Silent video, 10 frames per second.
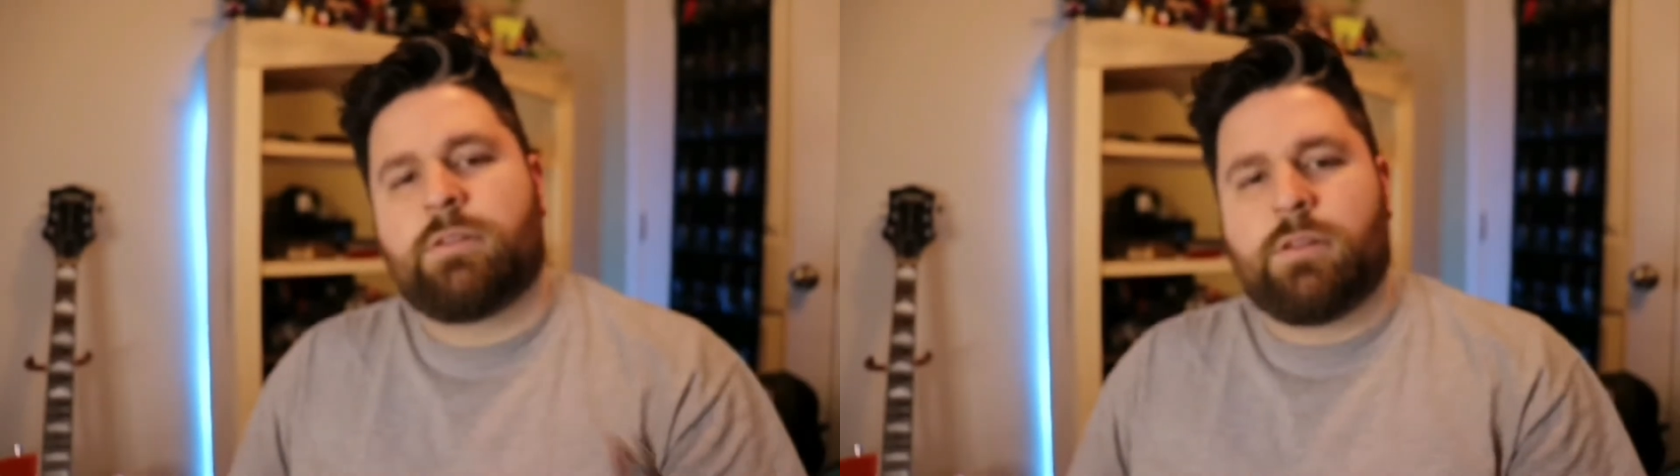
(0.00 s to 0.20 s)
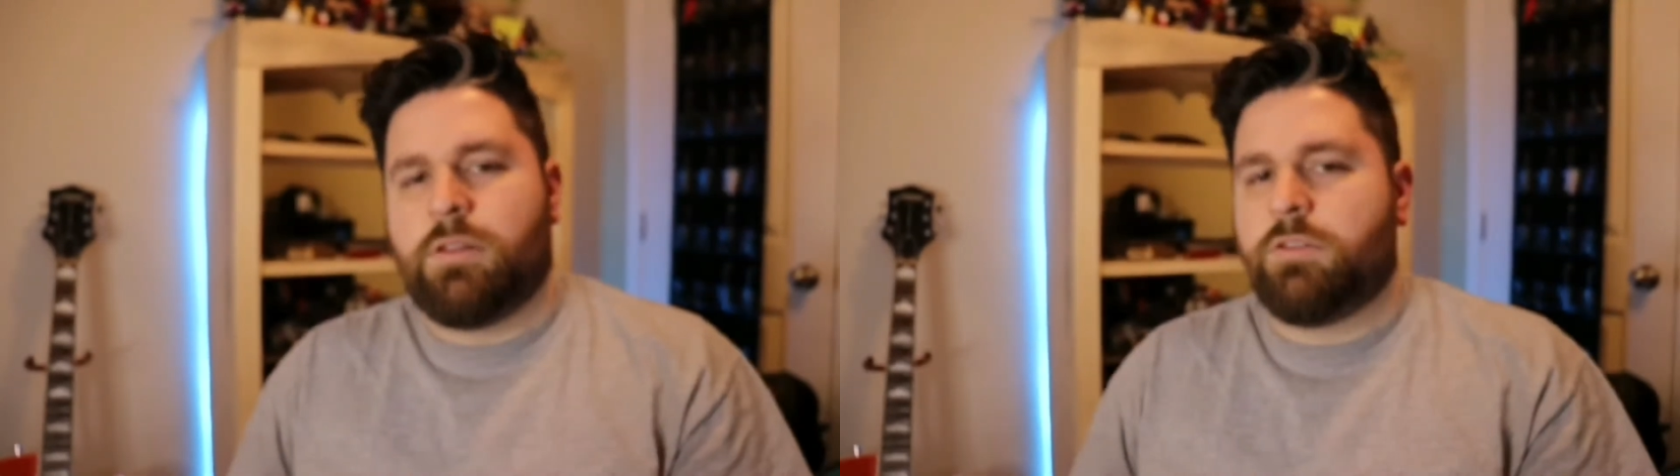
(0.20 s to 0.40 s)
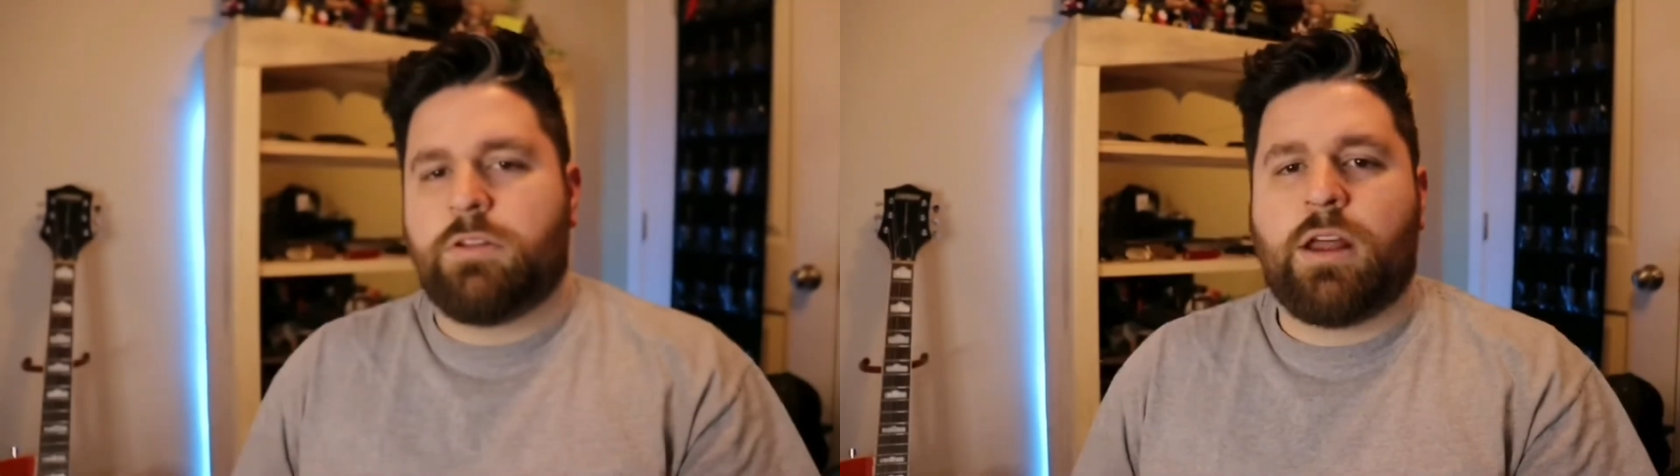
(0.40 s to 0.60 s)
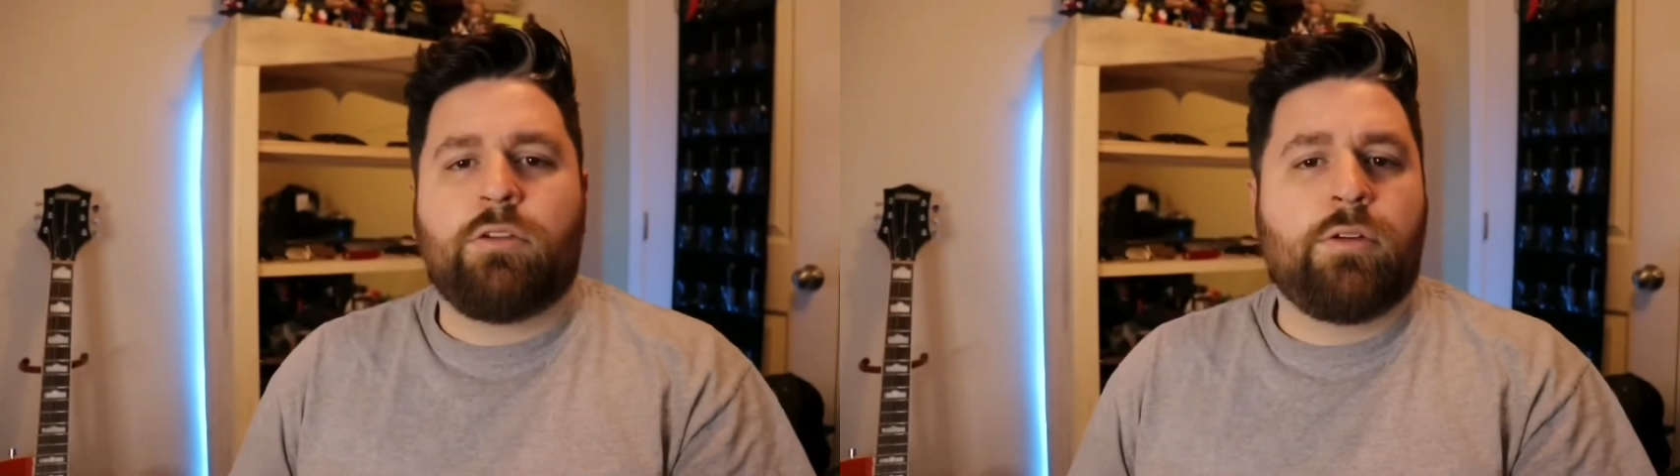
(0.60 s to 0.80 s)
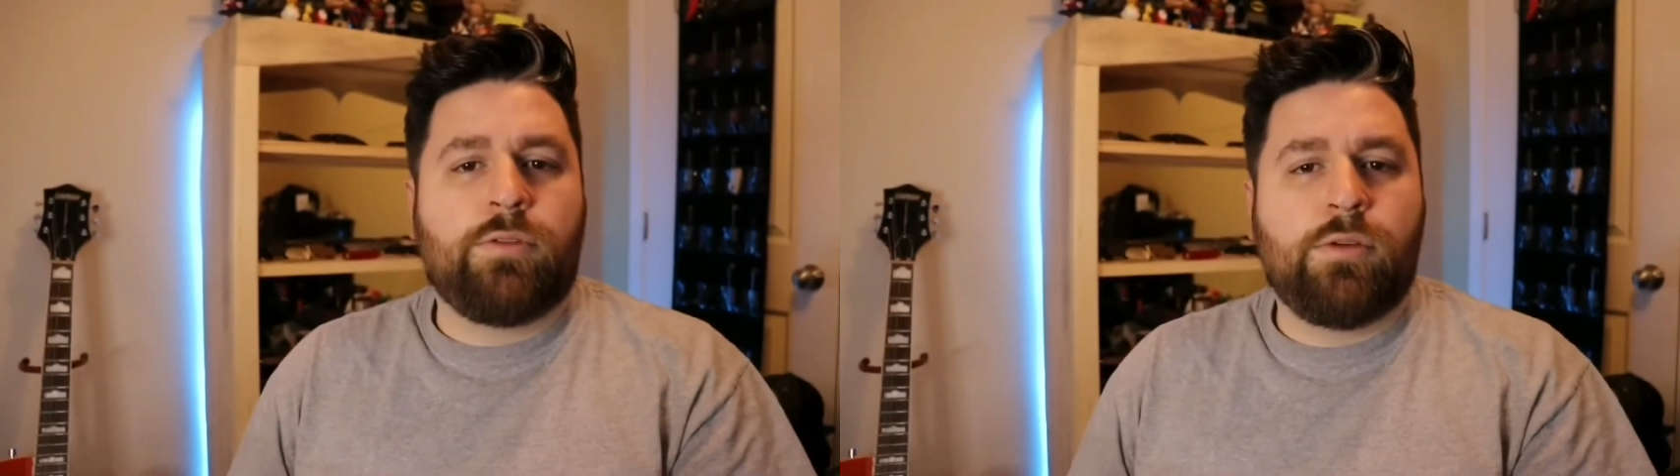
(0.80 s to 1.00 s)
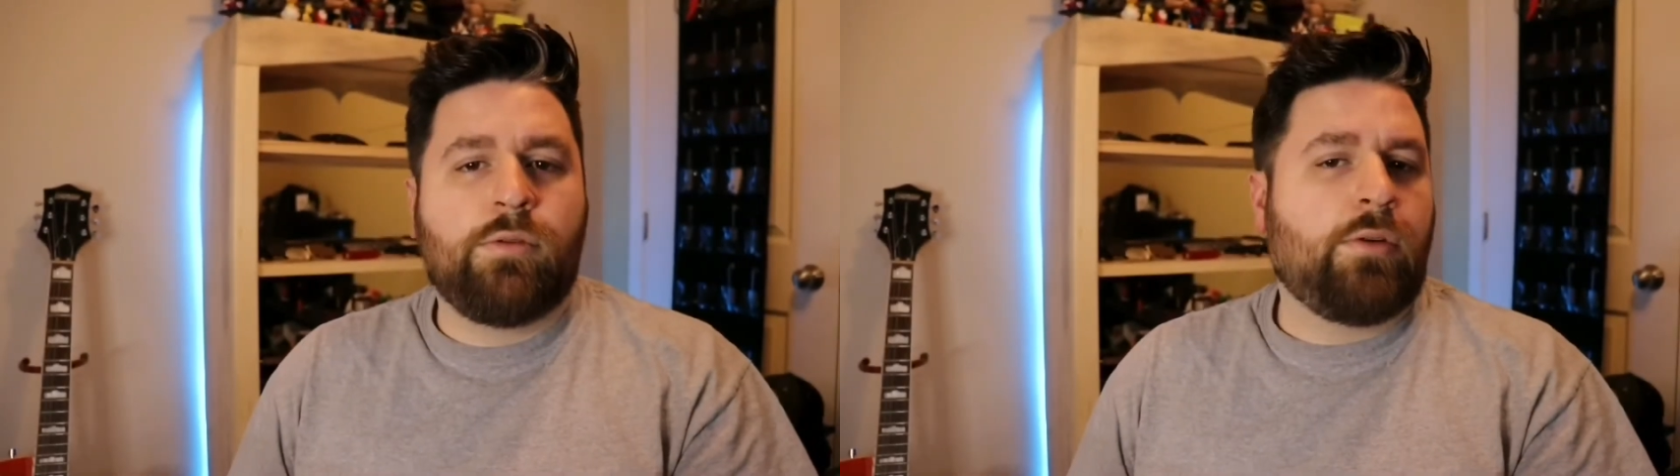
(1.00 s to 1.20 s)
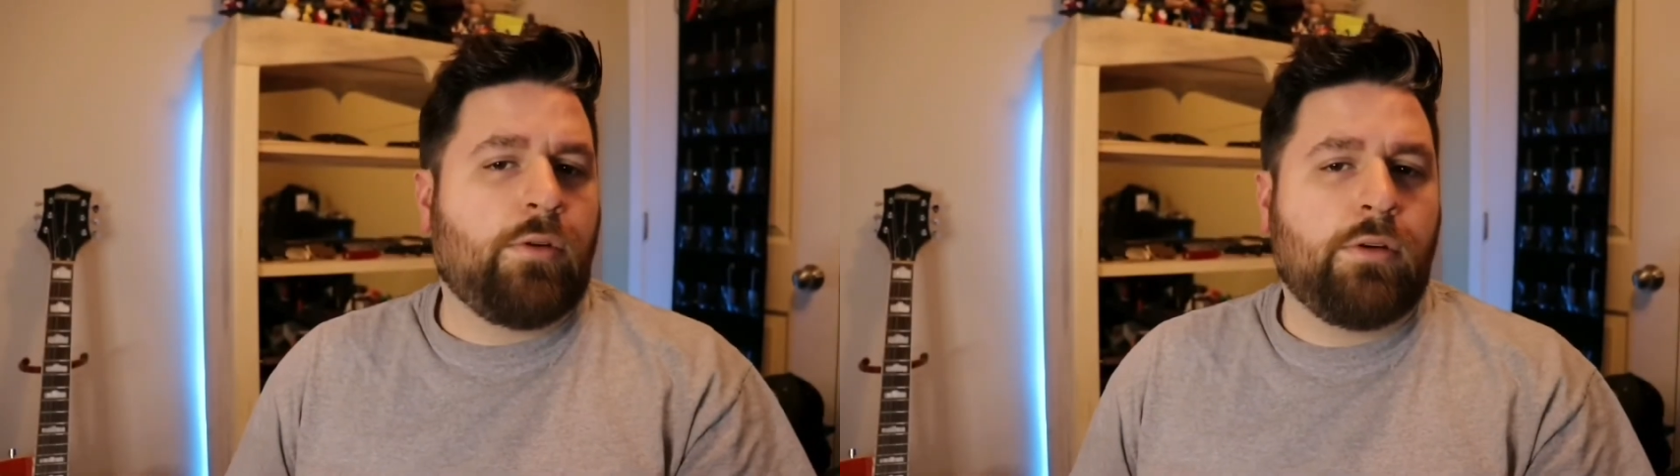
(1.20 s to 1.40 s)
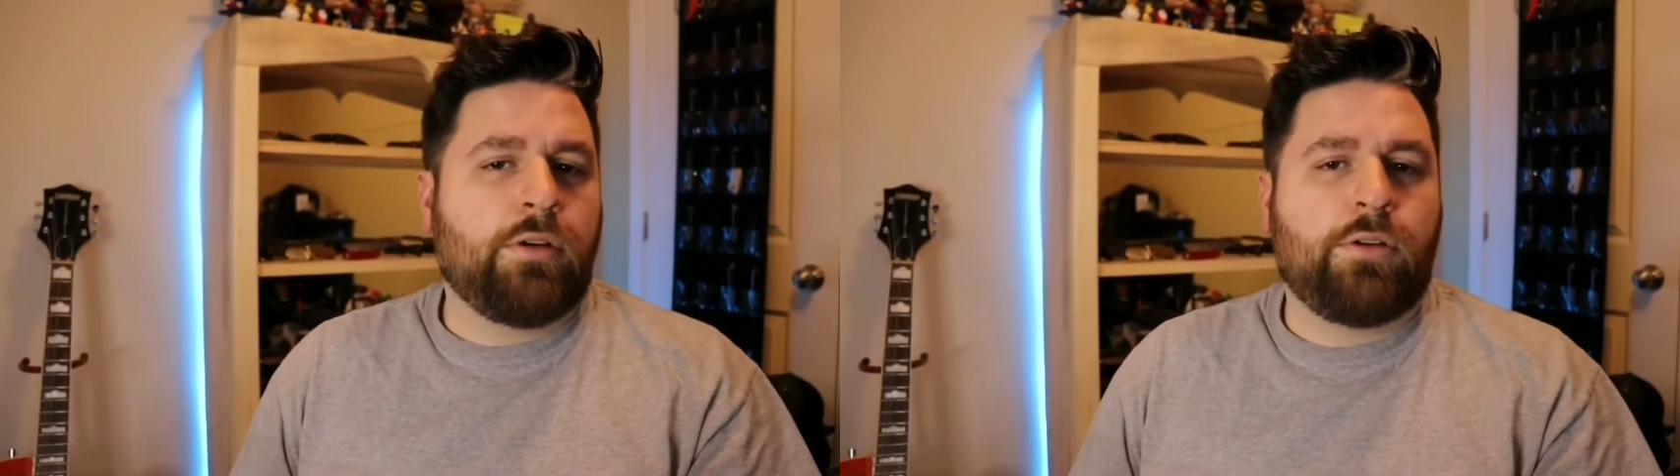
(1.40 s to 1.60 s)
This is not a review
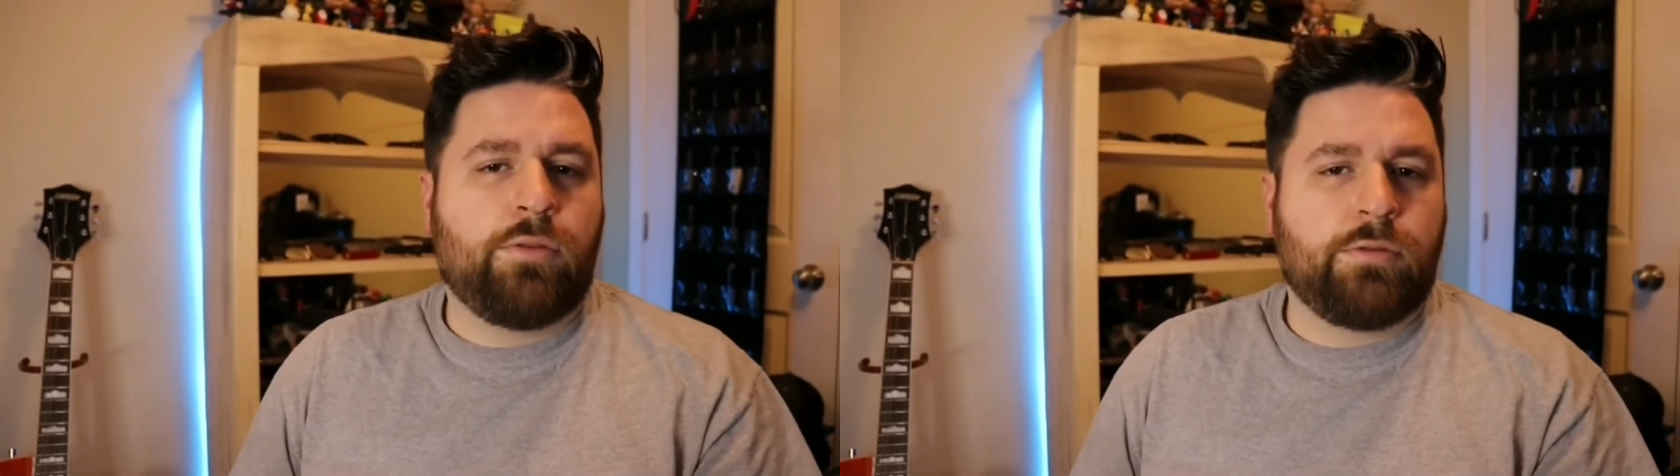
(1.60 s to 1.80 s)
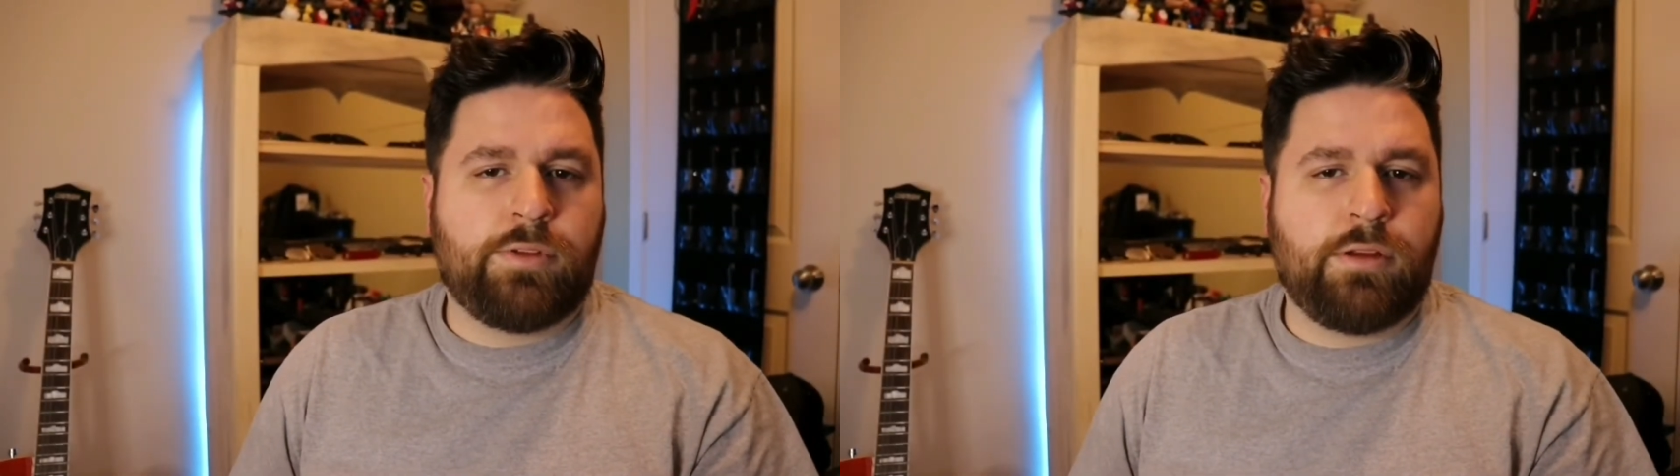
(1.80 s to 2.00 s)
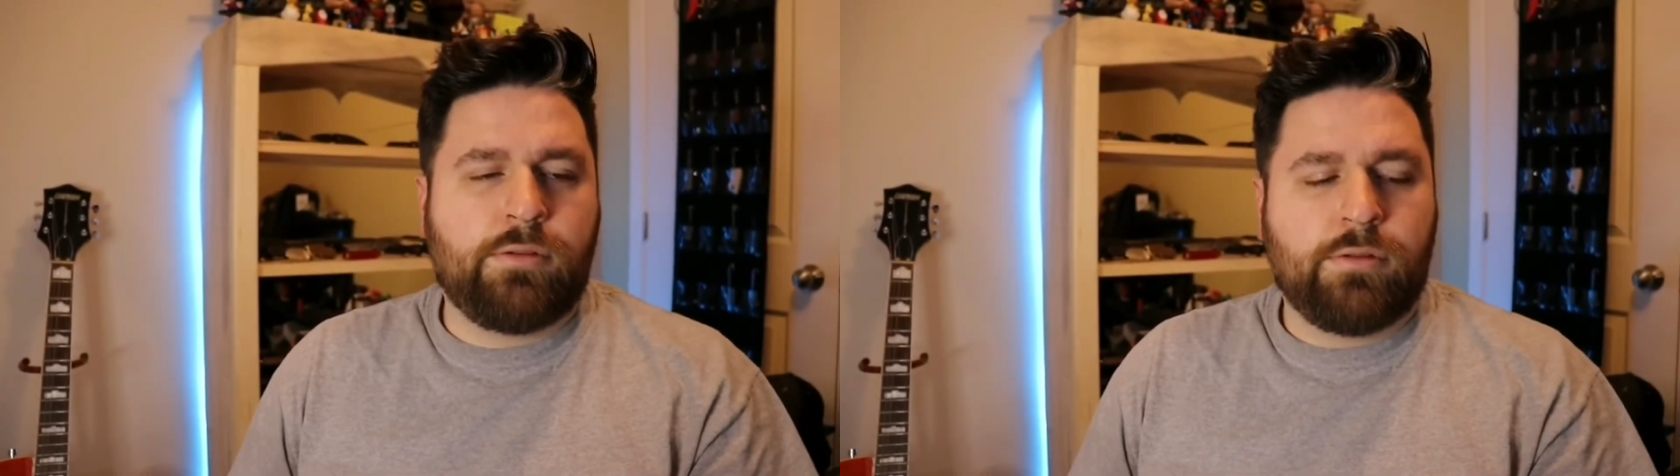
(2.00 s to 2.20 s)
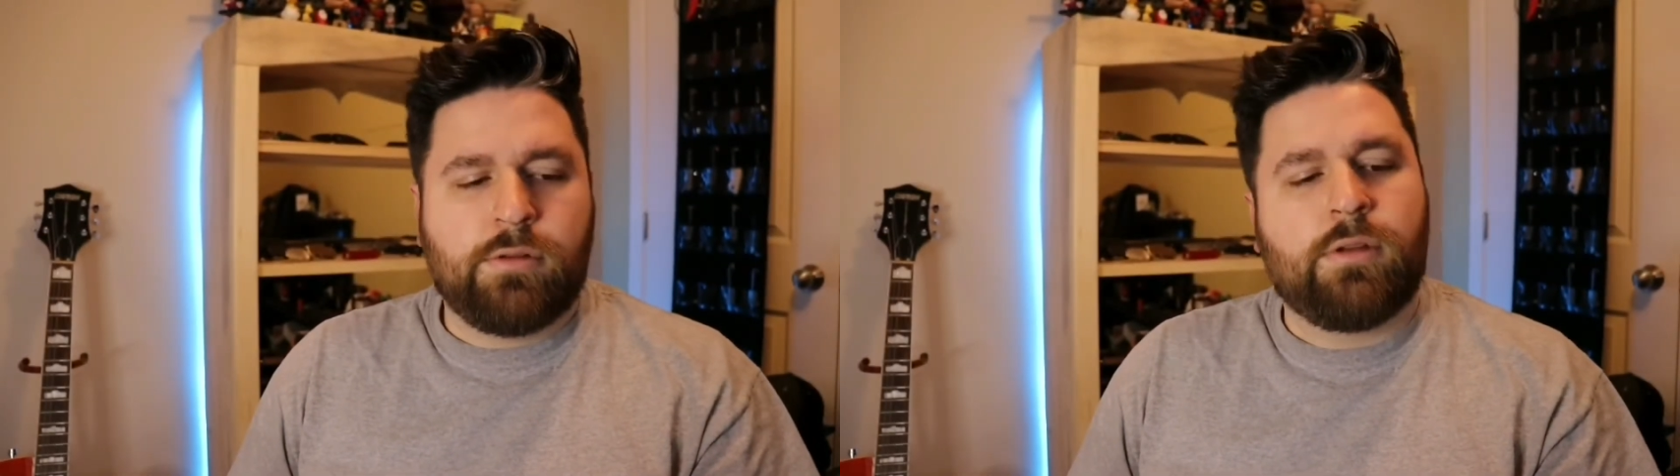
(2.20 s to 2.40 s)
or an overview,